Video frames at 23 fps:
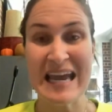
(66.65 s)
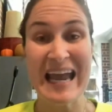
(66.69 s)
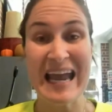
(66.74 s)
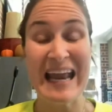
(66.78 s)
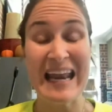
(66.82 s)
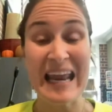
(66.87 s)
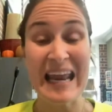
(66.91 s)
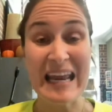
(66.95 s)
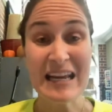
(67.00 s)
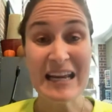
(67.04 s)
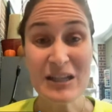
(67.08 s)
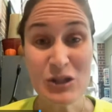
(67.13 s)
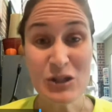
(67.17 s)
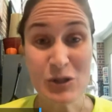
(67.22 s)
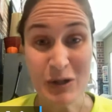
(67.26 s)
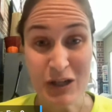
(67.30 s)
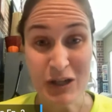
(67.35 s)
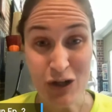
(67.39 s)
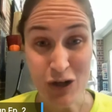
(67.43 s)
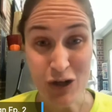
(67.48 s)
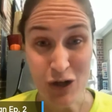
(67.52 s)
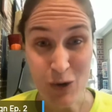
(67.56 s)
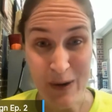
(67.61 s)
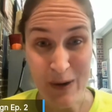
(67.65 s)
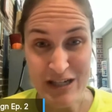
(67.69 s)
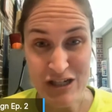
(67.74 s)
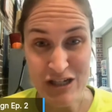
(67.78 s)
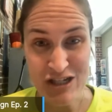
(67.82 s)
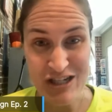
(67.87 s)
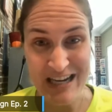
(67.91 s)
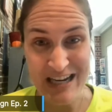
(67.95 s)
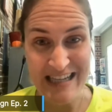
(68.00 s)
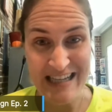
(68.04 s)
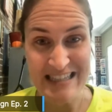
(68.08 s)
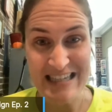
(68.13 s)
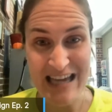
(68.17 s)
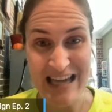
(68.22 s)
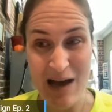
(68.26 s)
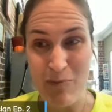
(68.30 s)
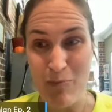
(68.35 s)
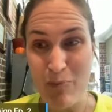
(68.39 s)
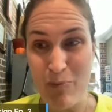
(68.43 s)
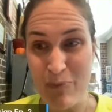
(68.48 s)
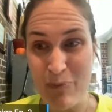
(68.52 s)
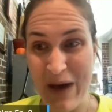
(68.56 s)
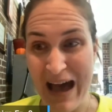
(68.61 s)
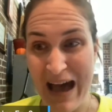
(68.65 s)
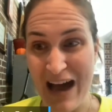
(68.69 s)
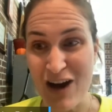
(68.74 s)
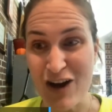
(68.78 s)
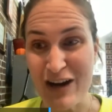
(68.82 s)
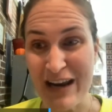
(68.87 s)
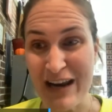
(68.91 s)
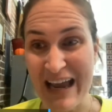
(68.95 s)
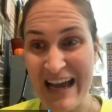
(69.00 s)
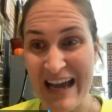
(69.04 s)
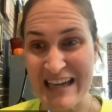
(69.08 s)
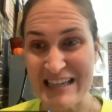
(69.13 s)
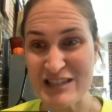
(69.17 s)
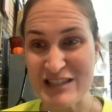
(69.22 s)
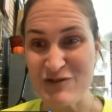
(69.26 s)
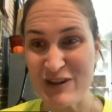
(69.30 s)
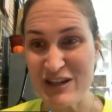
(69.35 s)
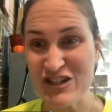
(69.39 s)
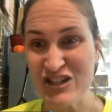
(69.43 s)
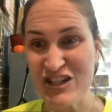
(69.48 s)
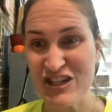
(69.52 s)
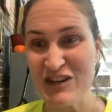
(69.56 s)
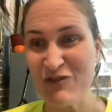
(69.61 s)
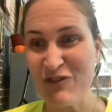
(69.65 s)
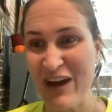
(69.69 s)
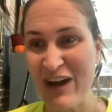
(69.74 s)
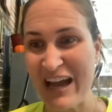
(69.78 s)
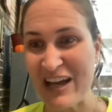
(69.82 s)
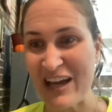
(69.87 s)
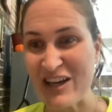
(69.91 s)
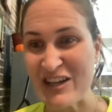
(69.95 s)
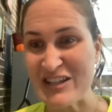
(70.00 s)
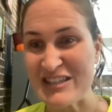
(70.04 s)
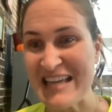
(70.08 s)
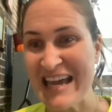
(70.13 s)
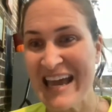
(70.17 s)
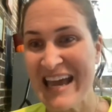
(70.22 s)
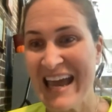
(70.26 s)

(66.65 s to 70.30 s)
and answering your questions about SVG files.